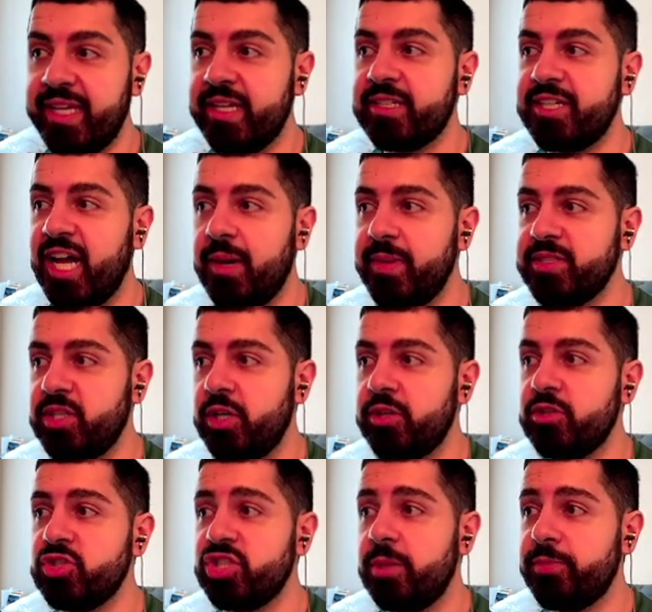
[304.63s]
comment on their
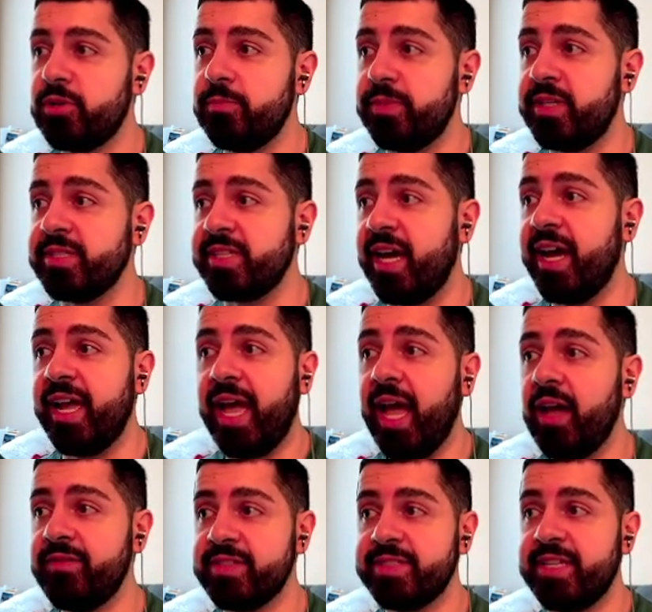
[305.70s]
jumper because I have
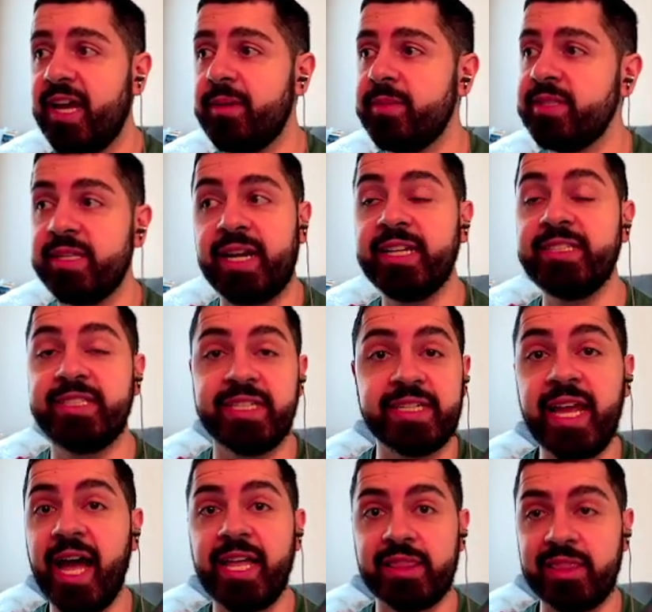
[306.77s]
his diamond and I did
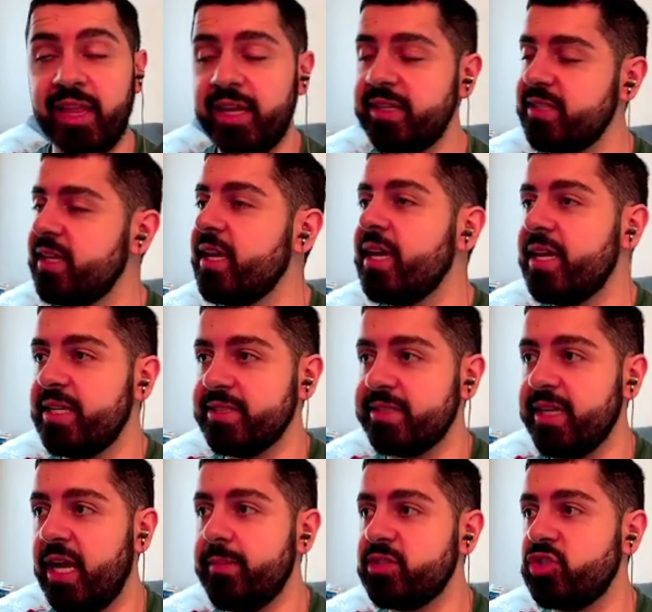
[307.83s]
not like his
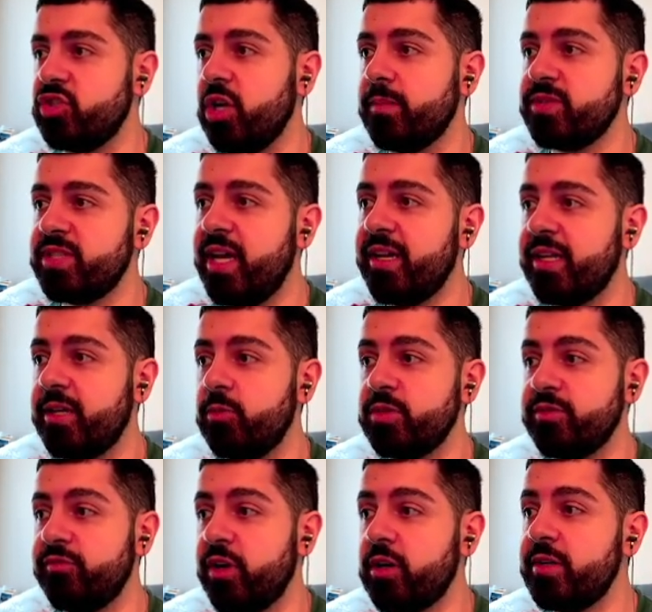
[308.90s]
diamond's jump shot. It was
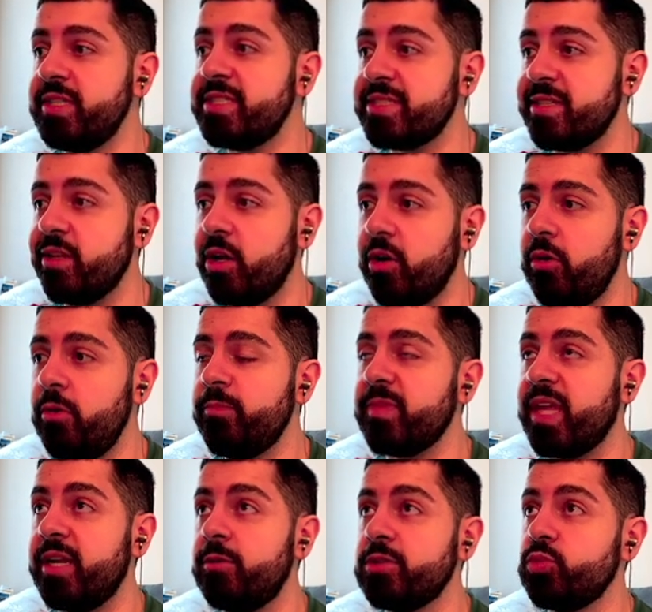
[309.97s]
very slow, and it
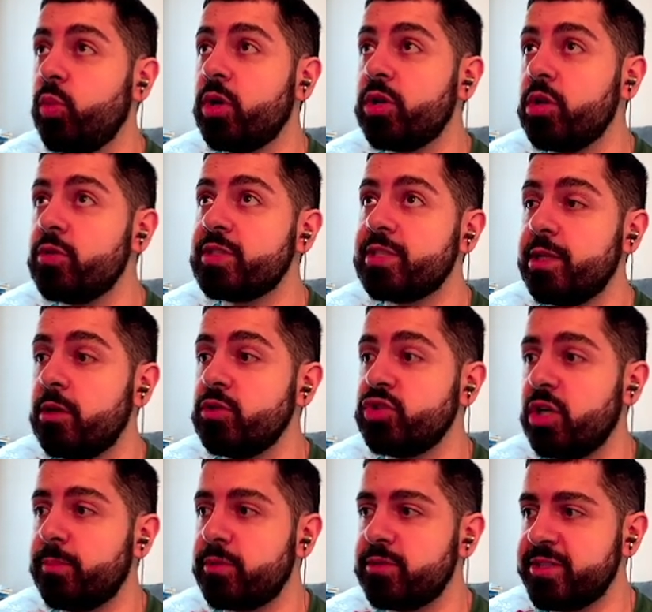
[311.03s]
was one of those slow
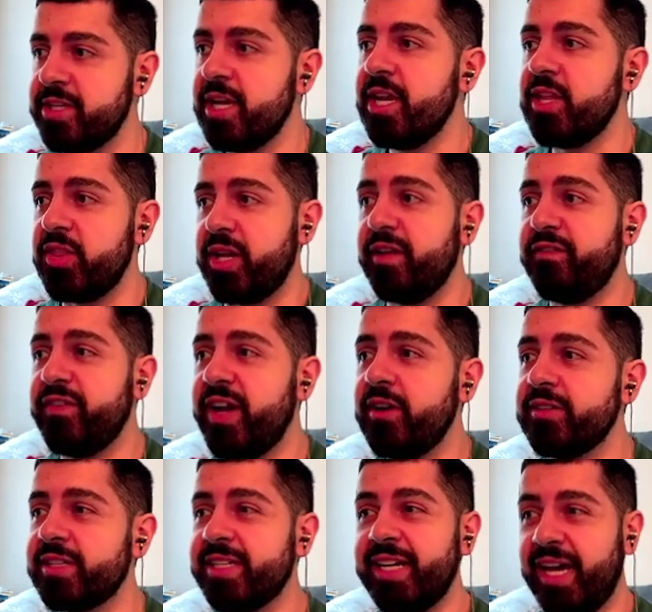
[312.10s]
jumpers that I found
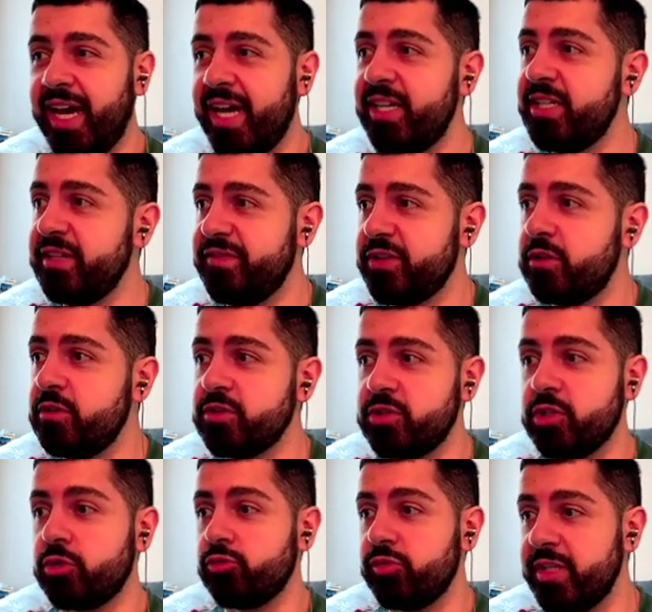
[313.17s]
kind of difficult to
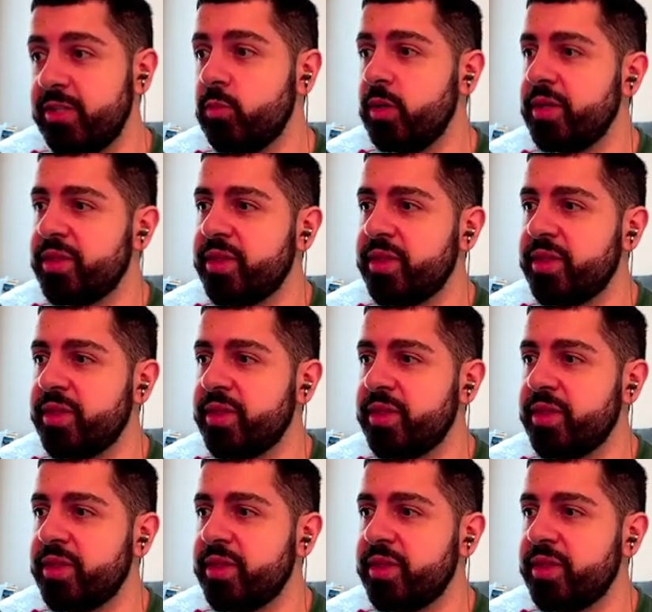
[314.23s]
green with.